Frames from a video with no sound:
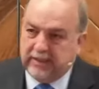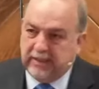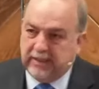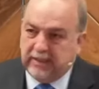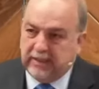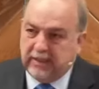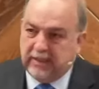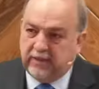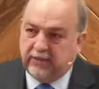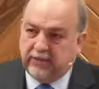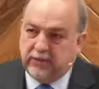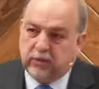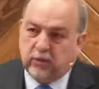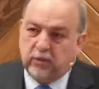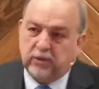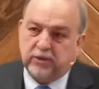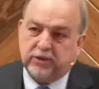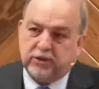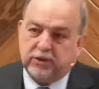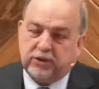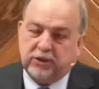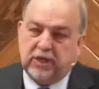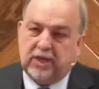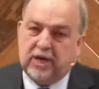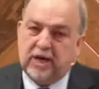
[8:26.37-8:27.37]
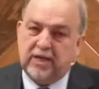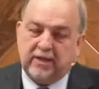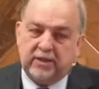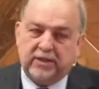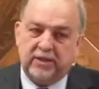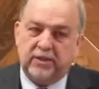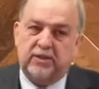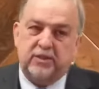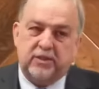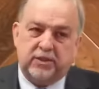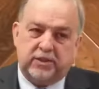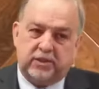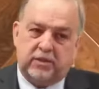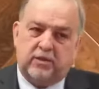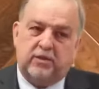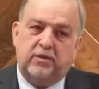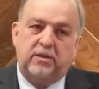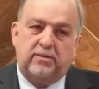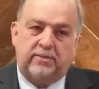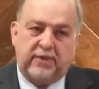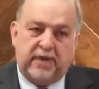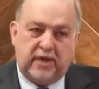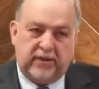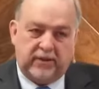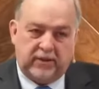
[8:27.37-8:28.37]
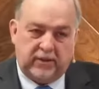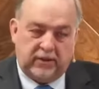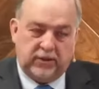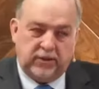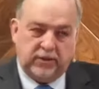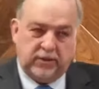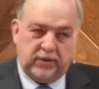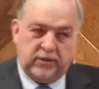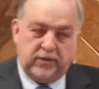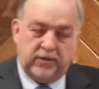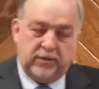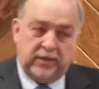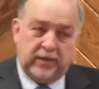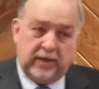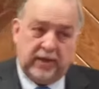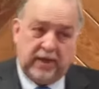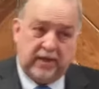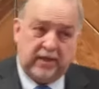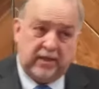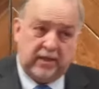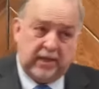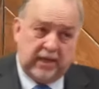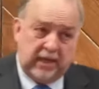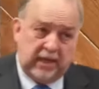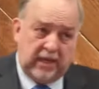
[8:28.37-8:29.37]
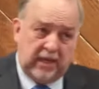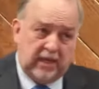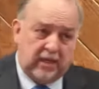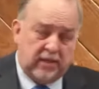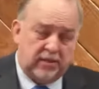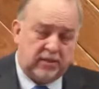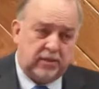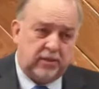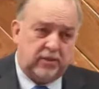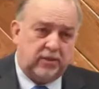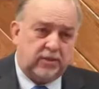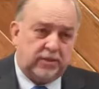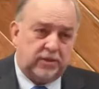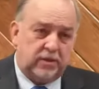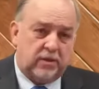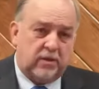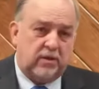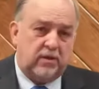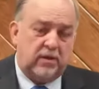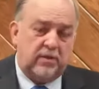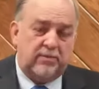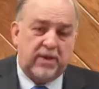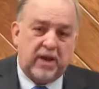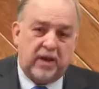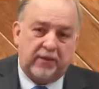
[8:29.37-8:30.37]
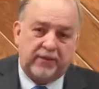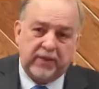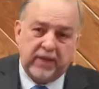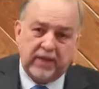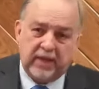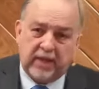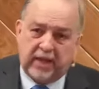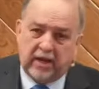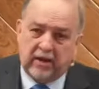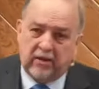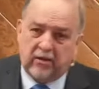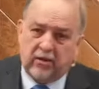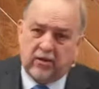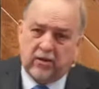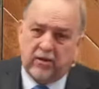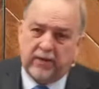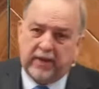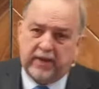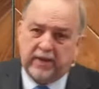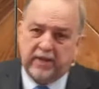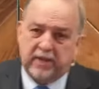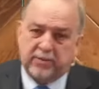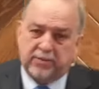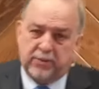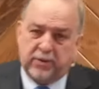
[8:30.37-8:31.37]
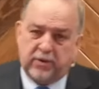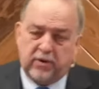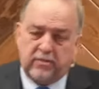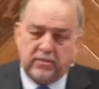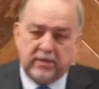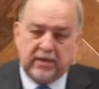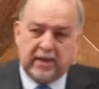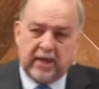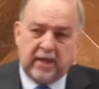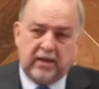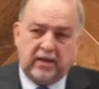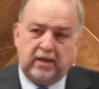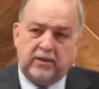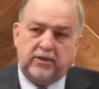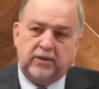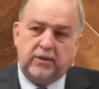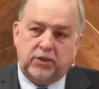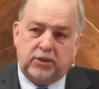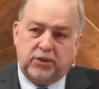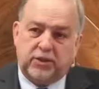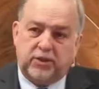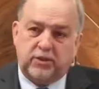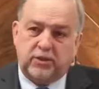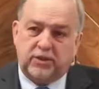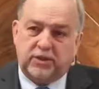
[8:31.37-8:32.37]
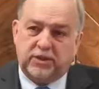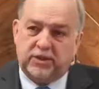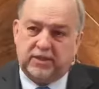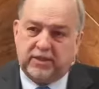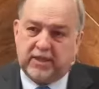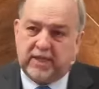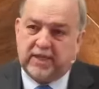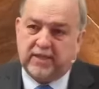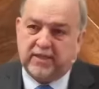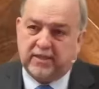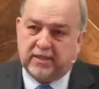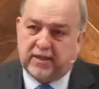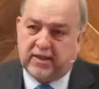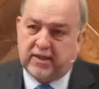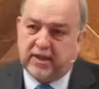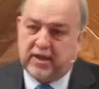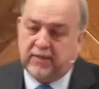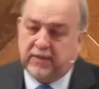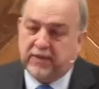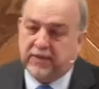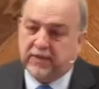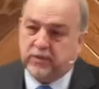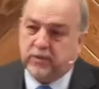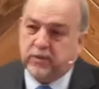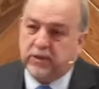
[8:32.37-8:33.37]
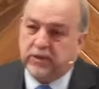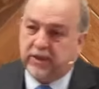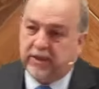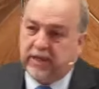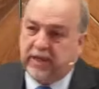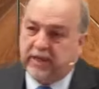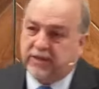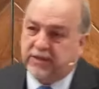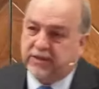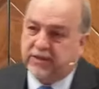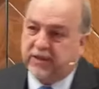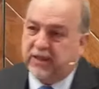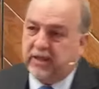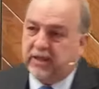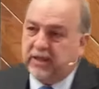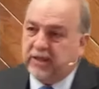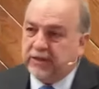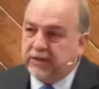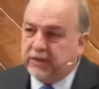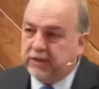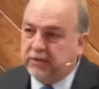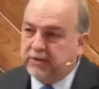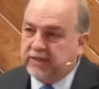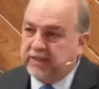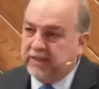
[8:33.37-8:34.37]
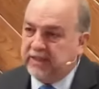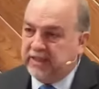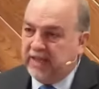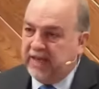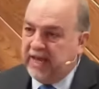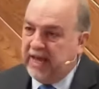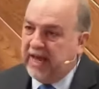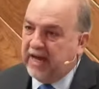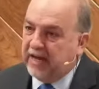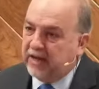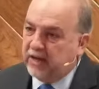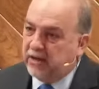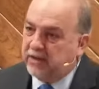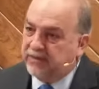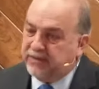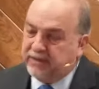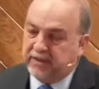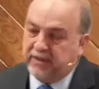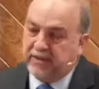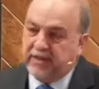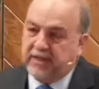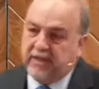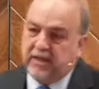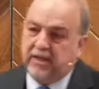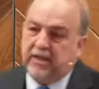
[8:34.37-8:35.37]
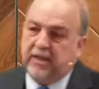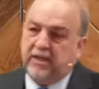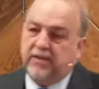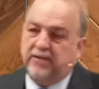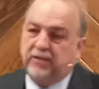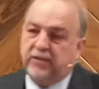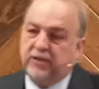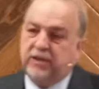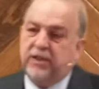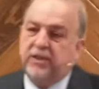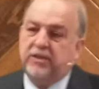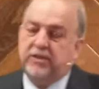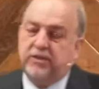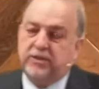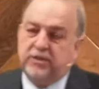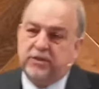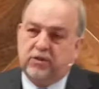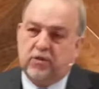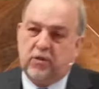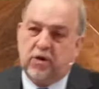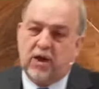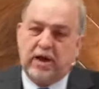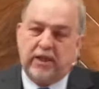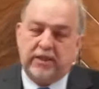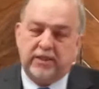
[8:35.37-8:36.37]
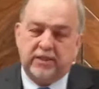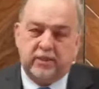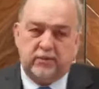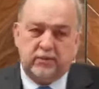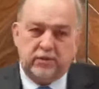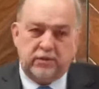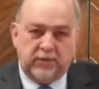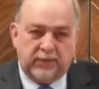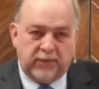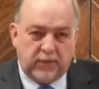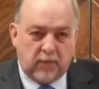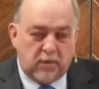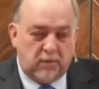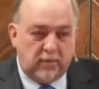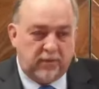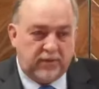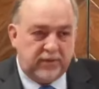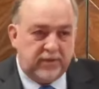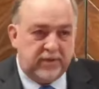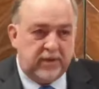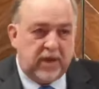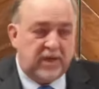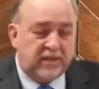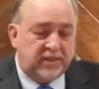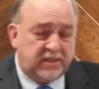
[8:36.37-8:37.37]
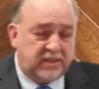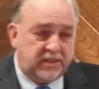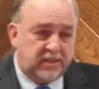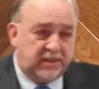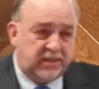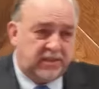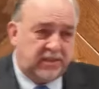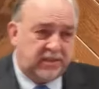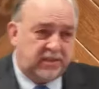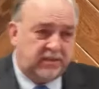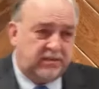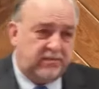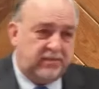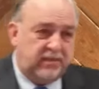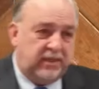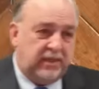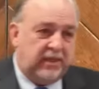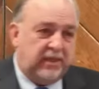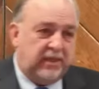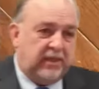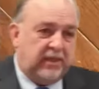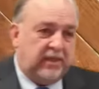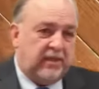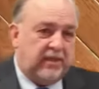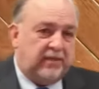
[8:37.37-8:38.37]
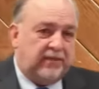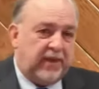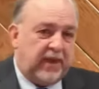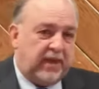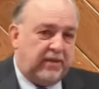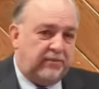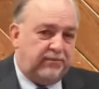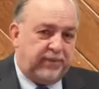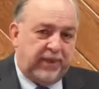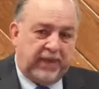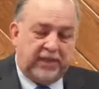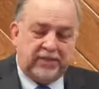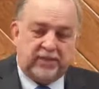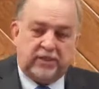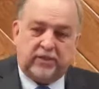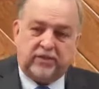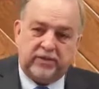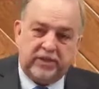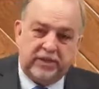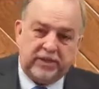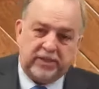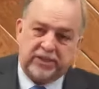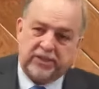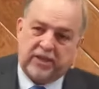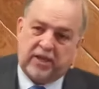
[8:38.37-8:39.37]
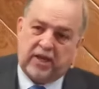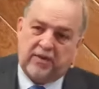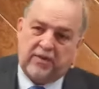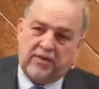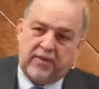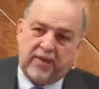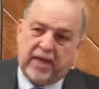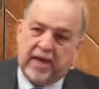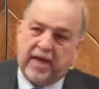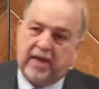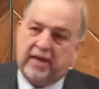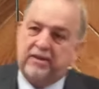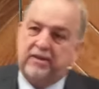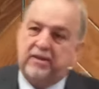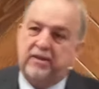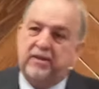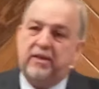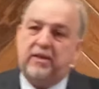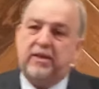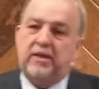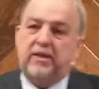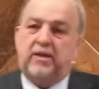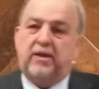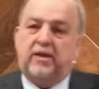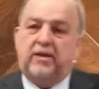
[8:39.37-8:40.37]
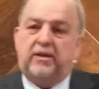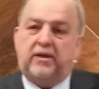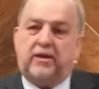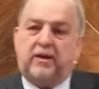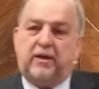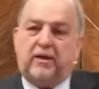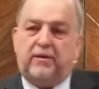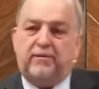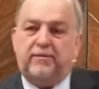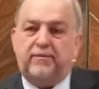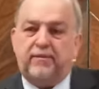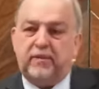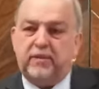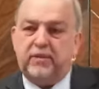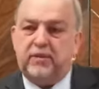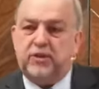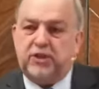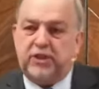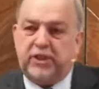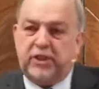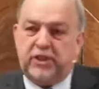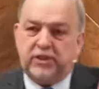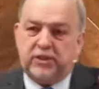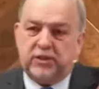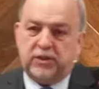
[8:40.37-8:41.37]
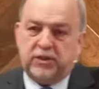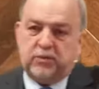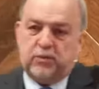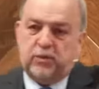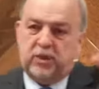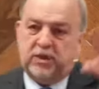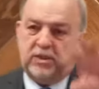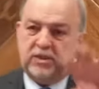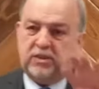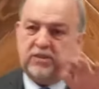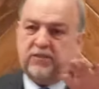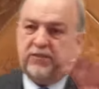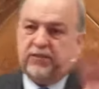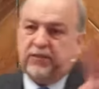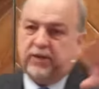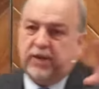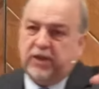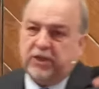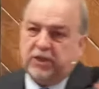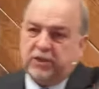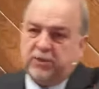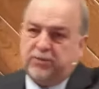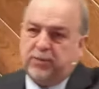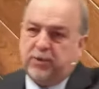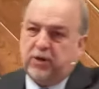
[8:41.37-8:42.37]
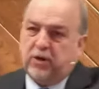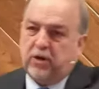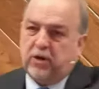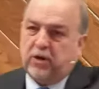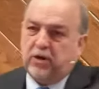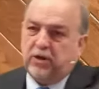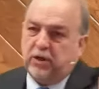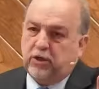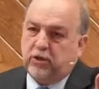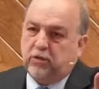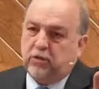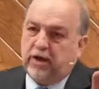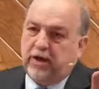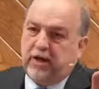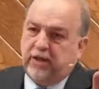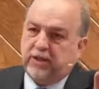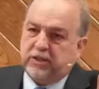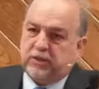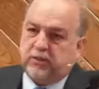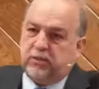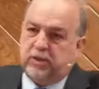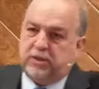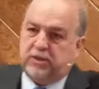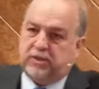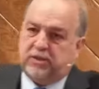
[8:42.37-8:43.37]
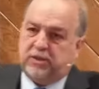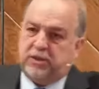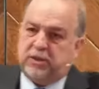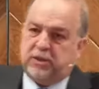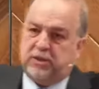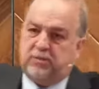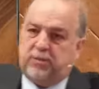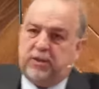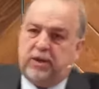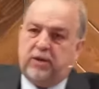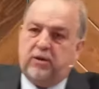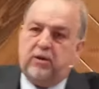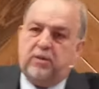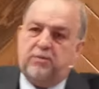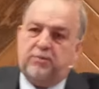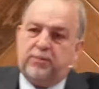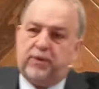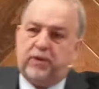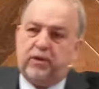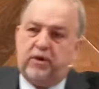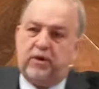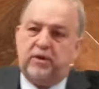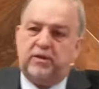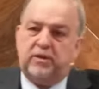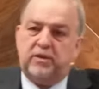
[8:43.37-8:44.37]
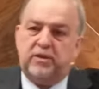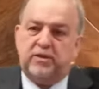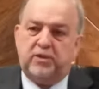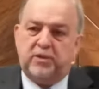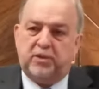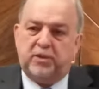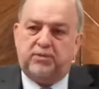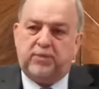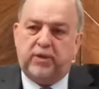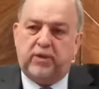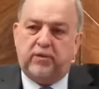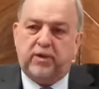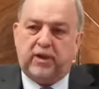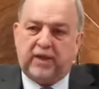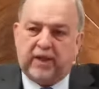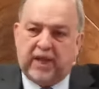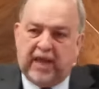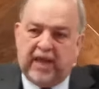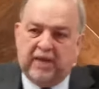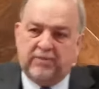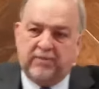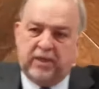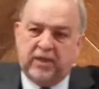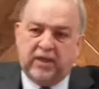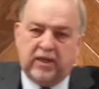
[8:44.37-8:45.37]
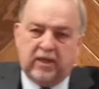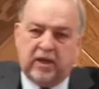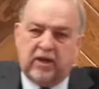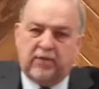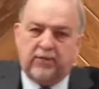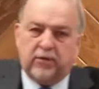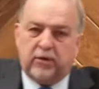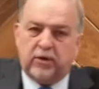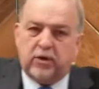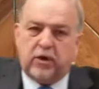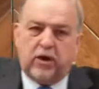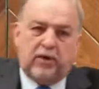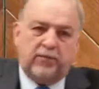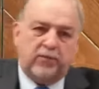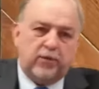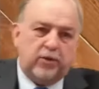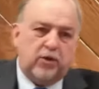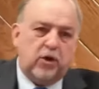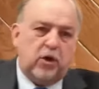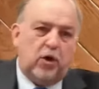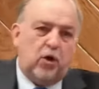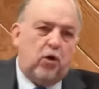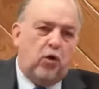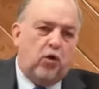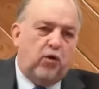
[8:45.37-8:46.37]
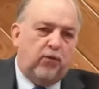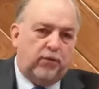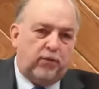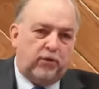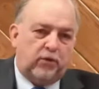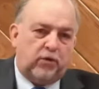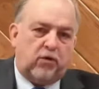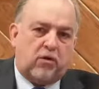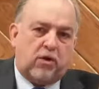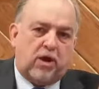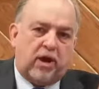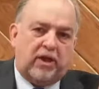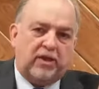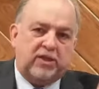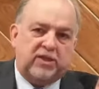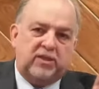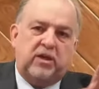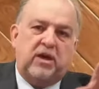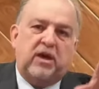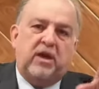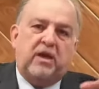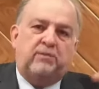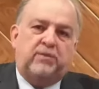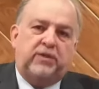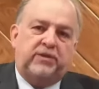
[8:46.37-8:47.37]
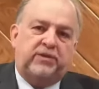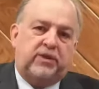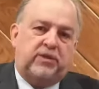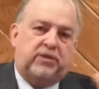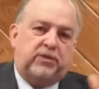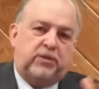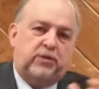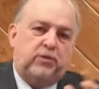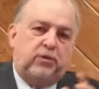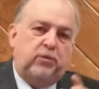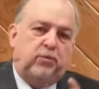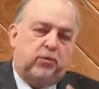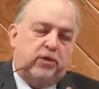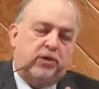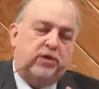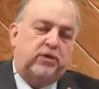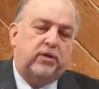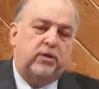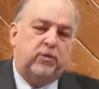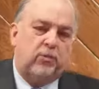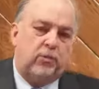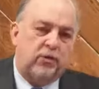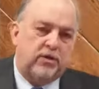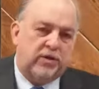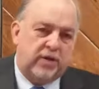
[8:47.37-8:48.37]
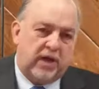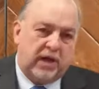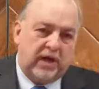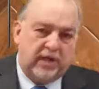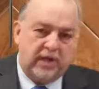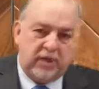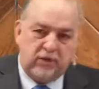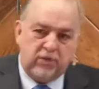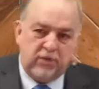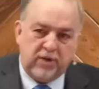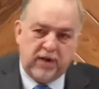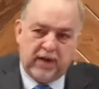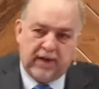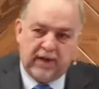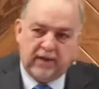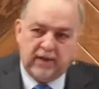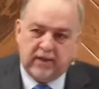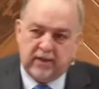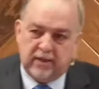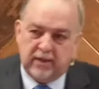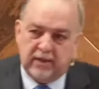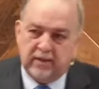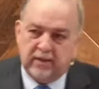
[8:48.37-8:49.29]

And of course, John is concerned about the truth, and he is concerned about the error that is permeating the church at that time as it relates to an attack on the deity of Jesus Christ. It was a form of Gnosticism that basically said that um, Jesus was the flesh part, Christ was the spirit part, and the spirit came and covered, hovered over Christ, but the two were, were not united